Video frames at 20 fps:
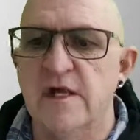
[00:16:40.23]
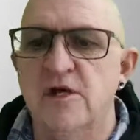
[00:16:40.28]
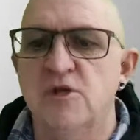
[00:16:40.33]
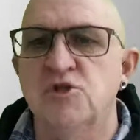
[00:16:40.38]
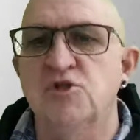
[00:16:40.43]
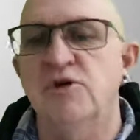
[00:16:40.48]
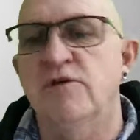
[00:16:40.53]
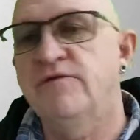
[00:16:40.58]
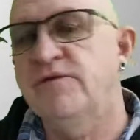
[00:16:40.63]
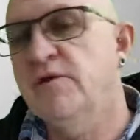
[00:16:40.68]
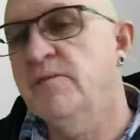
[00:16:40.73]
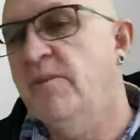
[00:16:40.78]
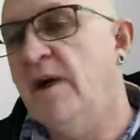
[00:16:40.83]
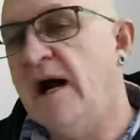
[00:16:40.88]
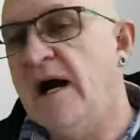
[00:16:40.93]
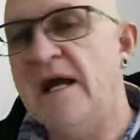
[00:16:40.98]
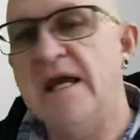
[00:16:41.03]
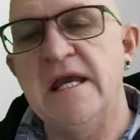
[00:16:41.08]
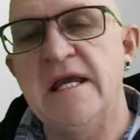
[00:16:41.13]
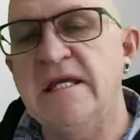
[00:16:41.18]
So if you
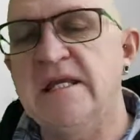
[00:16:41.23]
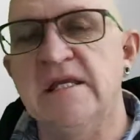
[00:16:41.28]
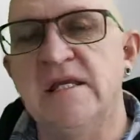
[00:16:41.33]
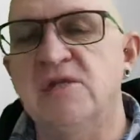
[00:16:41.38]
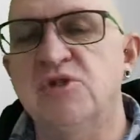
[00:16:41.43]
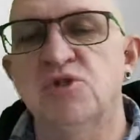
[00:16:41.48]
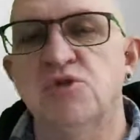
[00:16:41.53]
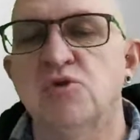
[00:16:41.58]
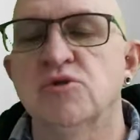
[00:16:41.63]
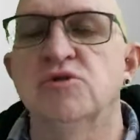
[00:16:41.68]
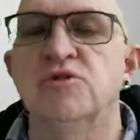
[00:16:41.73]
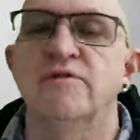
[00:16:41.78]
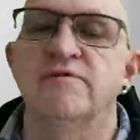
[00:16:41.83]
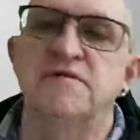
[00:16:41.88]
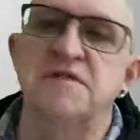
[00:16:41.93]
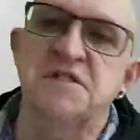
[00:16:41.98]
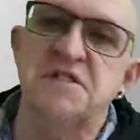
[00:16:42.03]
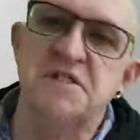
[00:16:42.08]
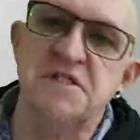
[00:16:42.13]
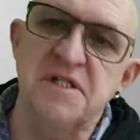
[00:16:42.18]
buy any sorts of
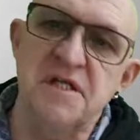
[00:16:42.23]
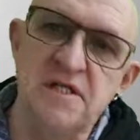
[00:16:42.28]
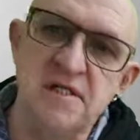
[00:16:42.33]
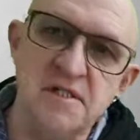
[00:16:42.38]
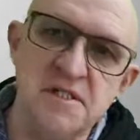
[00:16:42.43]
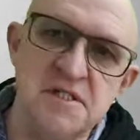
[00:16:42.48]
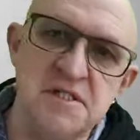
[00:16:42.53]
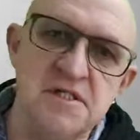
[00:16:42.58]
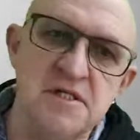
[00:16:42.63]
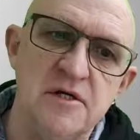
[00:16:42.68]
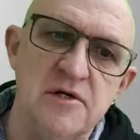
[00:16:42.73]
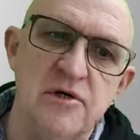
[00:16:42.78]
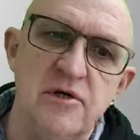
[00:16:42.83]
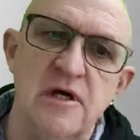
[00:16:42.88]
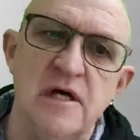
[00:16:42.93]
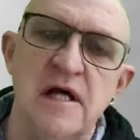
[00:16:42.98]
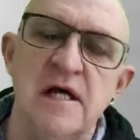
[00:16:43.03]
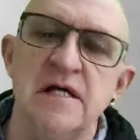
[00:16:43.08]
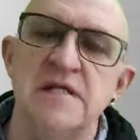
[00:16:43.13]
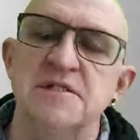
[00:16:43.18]
skin
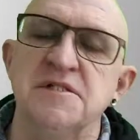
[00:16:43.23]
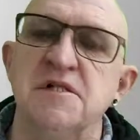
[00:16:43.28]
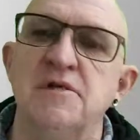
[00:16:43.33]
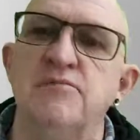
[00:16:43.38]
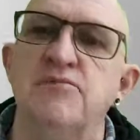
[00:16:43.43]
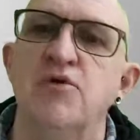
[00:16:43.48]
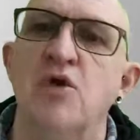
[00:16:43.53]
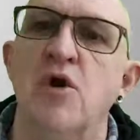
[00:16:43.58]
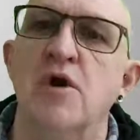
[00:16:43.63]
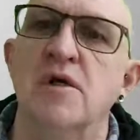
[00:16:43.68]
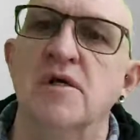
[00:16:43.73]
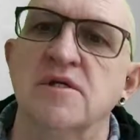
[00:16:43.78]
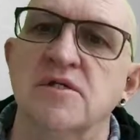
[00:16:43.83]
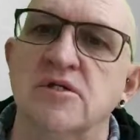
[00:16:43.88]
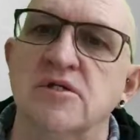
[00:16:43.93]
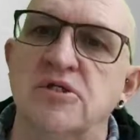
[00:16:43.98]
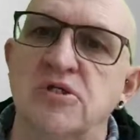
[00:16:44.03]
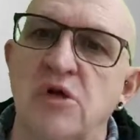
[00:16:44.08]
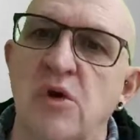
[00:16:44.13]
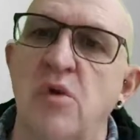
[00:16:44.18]
sterilizing products
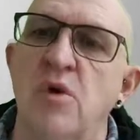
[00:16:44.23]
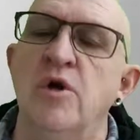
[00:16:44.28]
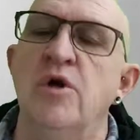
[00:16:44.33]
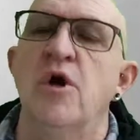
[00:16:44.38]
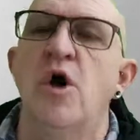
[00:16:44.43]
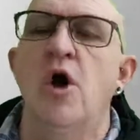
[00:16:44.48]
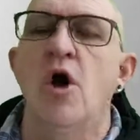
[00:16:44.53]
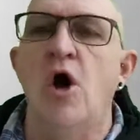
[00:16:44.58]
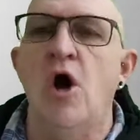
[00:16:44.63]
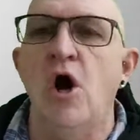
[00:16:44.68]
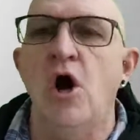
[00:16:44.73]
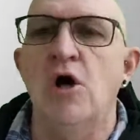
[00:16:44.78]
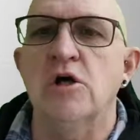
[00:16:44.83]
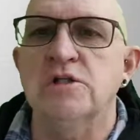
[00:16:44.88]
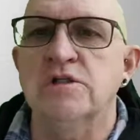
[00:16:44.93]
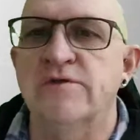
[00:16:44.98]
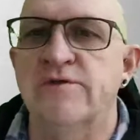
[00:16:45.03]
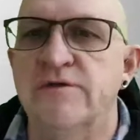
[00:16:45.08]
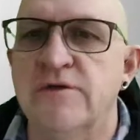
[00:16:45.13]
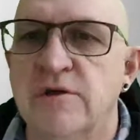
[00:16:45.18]
and so on,
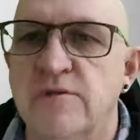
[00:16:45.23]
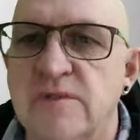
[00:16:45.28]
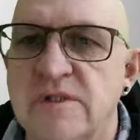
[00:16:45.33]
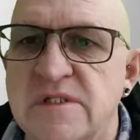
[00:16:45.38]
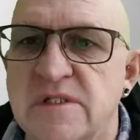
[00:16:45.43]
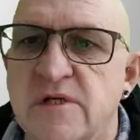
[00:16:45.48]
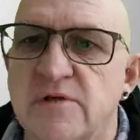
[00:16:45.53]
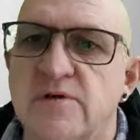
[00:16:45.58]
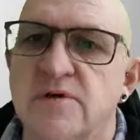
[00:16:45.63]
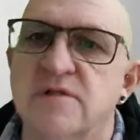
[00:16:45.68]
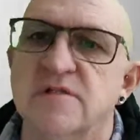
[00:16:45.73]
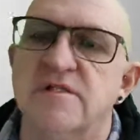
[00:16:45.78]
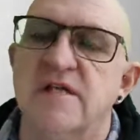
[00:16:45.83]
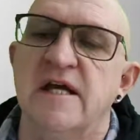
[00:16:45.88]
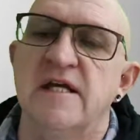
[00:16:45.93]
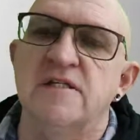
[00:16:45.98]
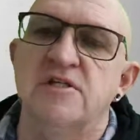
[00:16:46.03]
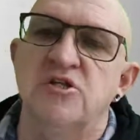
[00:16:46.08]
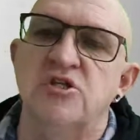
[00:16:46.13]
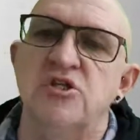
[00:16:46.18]
ask for the material
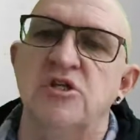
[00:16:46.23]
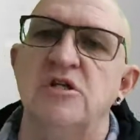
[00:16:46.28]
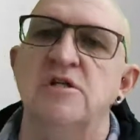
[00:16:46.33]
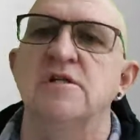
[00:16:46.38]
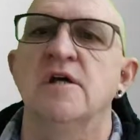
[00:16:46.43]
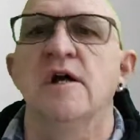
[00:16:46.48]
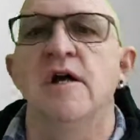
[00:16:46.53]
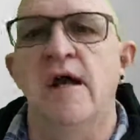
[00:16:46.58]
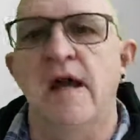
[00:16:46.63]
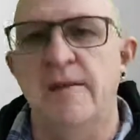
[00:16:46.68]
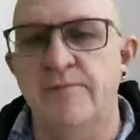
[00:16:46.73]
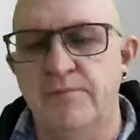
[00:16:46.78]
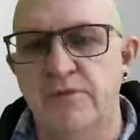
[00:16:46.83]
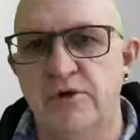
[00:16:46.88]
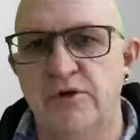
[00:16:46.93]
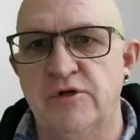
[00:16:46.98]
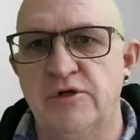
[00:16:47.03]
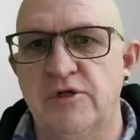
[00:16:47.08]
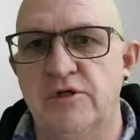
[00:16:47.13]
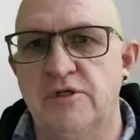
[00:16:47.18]
data sheet and
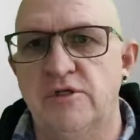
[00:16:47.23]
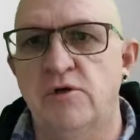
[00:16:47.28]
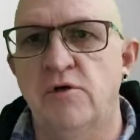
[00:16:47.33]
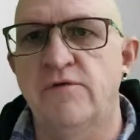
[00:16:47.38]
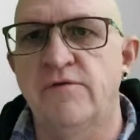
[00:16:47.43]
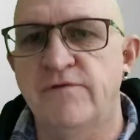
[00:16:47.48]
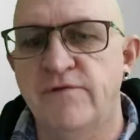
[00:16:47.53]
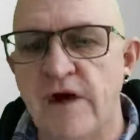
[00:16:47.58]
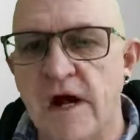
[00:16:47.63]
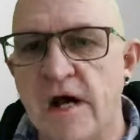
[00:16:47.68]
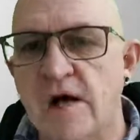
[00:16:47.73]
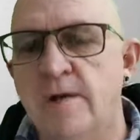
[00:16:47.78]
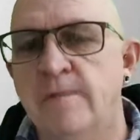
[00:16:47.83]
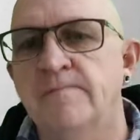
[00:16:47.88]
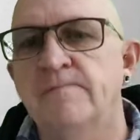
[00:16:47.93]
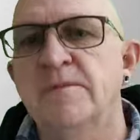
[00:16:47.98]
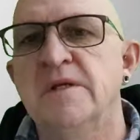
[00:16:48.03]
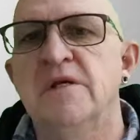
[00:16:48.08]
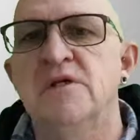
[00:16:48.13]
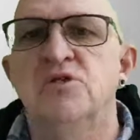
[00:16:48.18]
put it in your file
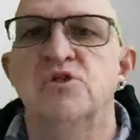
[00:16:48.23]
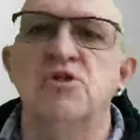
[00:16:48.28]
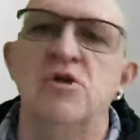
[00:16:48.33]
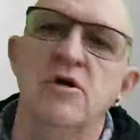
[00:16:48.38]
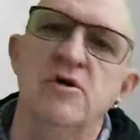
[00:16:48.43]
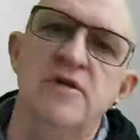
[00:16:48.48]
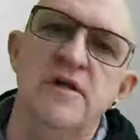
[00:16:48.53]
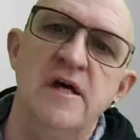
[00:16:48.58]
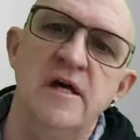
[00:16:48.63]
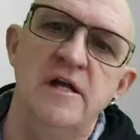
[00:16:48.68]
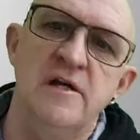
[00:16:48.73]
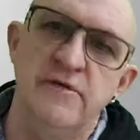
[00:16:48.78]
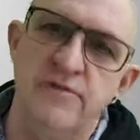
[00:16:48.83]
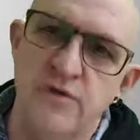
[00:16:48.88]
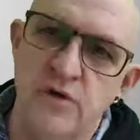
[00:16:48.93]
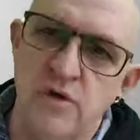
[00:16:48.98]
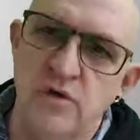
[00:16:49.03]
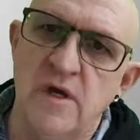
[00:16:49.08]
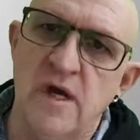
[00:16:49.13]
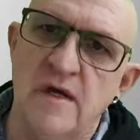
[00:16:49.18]
so that if
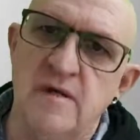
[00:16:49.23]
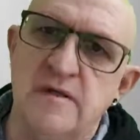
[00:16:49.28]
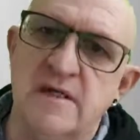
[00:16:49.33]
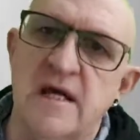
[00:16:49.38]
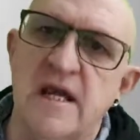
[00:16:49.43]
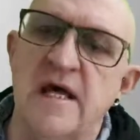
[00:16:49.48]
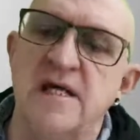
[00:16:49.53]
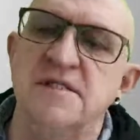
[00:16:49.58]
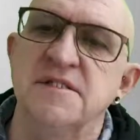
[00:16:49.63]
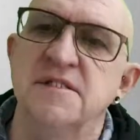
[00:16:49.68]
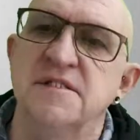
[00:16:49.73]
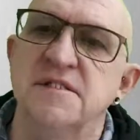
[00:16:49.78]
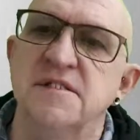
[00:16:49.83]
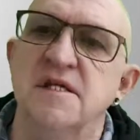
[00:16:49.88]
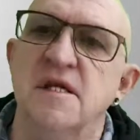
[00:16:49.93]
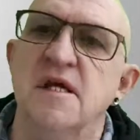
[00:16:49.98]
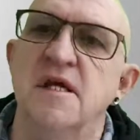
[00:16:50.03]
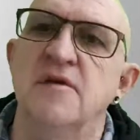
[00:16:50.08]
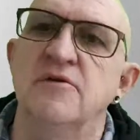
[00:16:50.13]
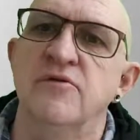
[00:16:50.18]
you get
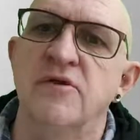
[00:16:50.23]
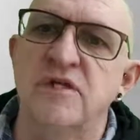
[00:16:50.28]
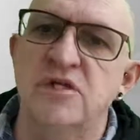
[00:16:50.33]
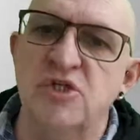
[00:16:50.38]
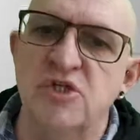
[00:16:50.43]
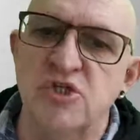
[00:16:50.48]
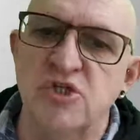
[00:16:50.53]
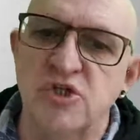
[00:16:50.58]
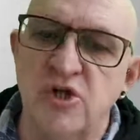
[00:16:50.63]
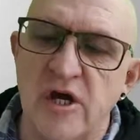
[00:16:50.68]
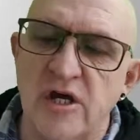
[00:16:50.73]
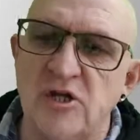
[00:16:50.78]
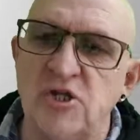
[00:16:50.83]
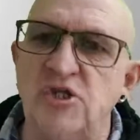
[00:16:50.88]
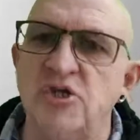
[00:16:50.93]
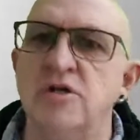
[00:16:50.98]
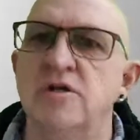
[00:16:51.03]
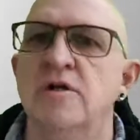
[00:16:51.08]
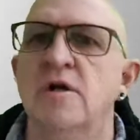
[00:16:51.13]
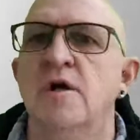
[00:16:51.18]
licensing and
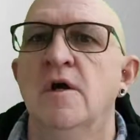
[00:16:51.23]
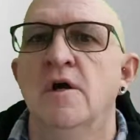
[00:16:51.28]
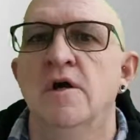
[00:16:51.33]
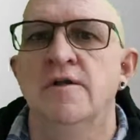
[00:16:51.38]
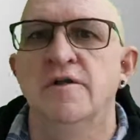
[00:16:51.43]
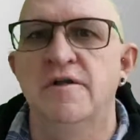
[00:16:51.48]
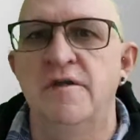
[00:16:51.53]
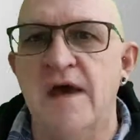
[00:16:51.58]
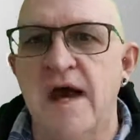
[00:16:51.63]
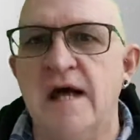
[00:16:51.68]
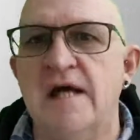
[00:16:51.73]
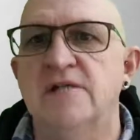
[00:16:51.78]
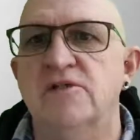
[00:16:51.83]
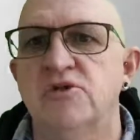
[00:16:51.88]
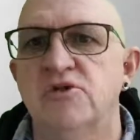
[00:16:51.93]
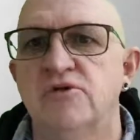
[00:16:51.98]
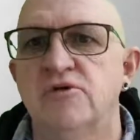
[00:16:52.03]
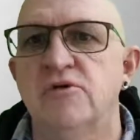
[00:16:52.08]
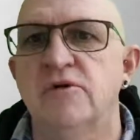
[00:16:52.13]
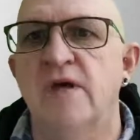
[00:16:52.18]
registration, that
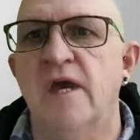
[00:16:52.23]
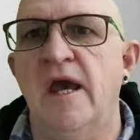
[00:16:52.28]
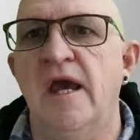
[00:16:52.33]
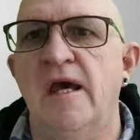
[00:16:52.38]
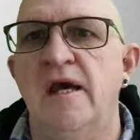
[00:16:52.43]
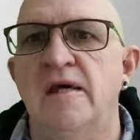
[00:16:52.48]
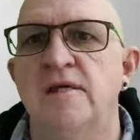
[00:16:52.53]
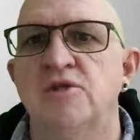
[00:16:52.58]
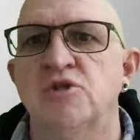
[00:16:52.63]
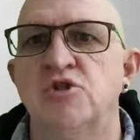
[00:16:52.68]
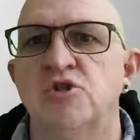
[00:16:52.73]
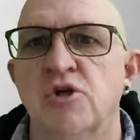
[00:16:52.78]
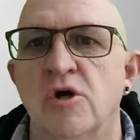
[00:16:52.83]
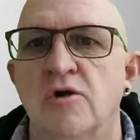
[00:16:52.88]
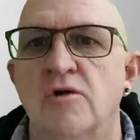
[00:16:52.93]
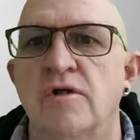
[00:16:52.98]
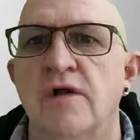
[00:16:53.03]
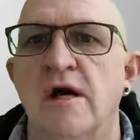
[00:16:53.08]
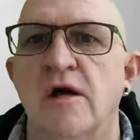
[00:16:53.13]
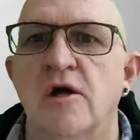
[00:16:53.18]
you can
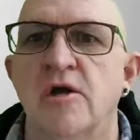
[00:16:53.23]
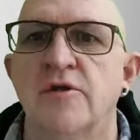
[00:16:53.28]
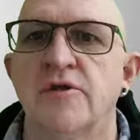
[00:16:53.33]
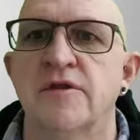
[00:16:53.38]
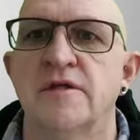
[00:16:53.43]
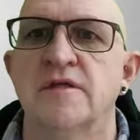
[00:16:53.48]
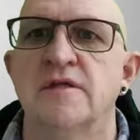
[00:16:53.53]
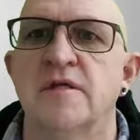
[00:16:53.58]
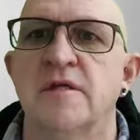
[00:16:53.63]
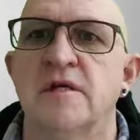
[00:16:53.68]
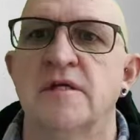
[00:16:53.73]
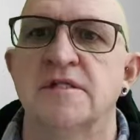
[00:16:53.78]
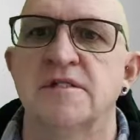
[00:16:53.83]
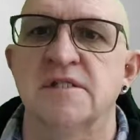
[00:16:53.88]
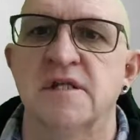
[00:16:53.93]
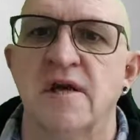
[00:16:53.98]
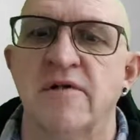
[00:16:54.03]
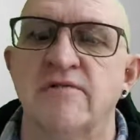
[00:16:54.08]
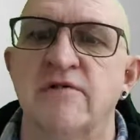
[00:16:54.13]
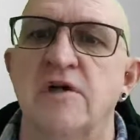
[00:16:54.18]
show the health and
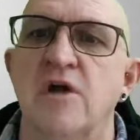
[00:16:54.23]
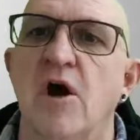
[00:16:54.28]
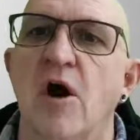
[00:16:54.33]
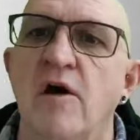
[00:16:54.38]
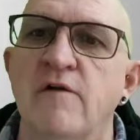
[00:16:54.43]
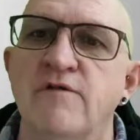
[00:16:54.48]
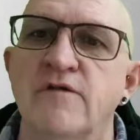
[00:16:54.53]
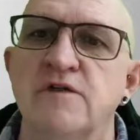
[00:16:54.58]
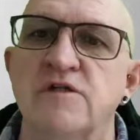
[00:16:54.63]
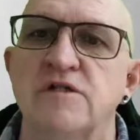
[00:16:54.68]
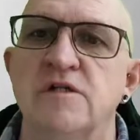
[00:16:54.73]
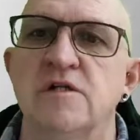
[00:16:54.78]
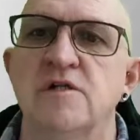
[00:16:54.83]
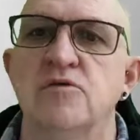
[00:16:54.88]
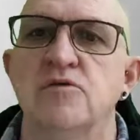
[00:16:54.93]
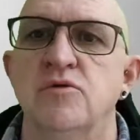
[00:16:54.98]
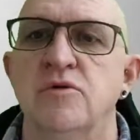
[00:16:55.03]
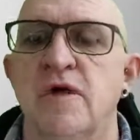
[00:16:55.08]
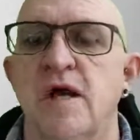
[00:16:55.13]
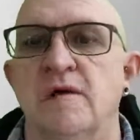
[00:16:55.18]
safety officer
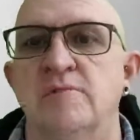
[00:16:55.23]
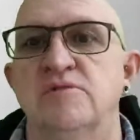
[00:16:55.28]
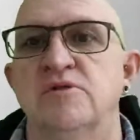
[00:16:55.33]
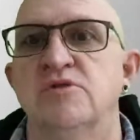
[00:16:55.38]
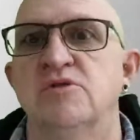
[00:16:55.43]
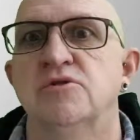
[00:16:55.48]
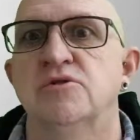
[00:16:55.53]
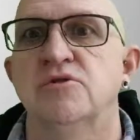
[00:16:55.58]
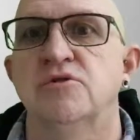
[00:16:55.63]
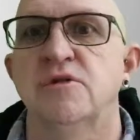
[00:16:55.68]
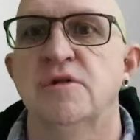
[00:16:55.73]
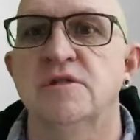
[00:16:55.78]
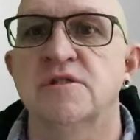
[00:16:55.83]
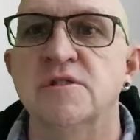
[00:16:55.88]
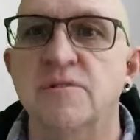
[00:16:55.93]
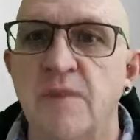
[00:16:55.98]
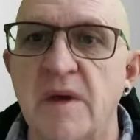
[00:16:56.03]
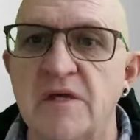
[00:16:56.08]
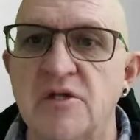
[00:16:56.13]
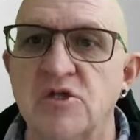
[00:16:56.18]
who comes to do the
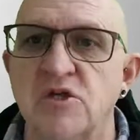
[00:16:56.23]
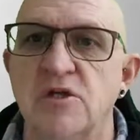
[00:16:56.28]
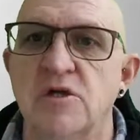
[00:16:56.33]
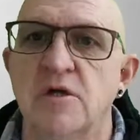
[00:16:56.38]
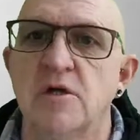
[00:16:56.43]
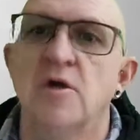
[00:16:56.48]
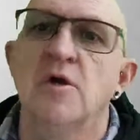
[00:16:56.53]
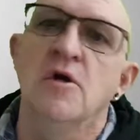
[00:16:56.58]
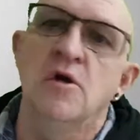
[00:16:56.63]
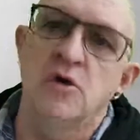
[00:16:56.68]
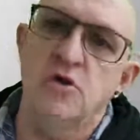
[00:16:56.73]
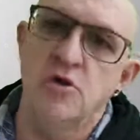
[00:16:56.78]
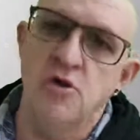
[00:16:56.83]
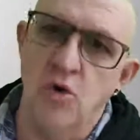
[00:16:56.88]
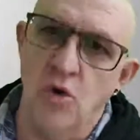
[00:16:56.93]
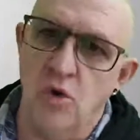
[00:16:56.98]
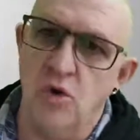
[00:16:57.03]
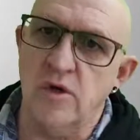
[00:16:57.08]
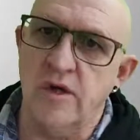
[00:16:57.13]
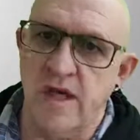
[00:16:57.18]
inspection
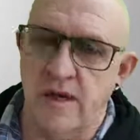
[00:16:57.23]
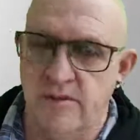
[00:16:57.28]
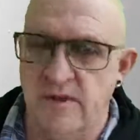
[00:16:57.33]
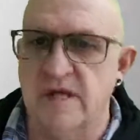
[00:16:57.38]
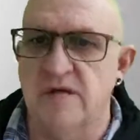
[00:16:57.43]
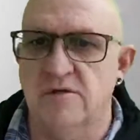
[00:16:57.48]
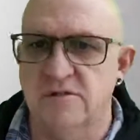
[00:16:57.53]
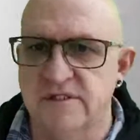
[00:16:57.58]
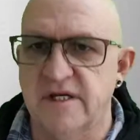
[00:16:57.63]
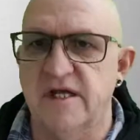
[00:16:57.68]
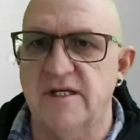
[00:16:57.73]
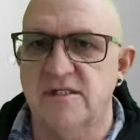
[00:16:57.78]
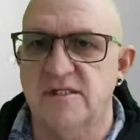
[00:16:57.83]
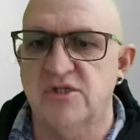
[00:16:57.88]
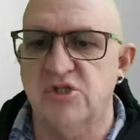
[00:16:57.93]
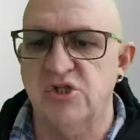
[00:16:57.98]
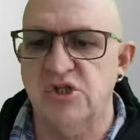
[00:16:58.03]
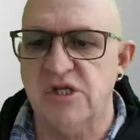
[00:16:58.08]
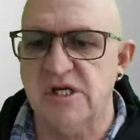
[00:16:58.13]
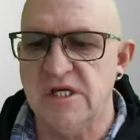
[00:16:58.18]
your chemical data
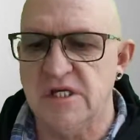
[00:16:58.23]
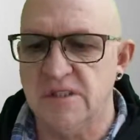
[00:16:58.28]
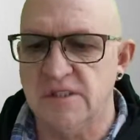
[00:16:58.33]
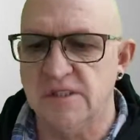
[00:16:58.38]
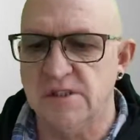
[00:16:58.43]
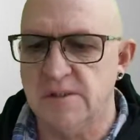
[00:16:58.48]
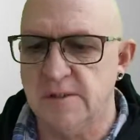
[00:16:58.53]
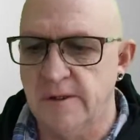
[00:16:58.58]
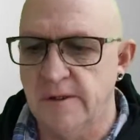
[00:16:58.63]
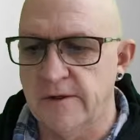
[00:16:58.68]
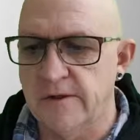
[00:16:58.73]
sheets.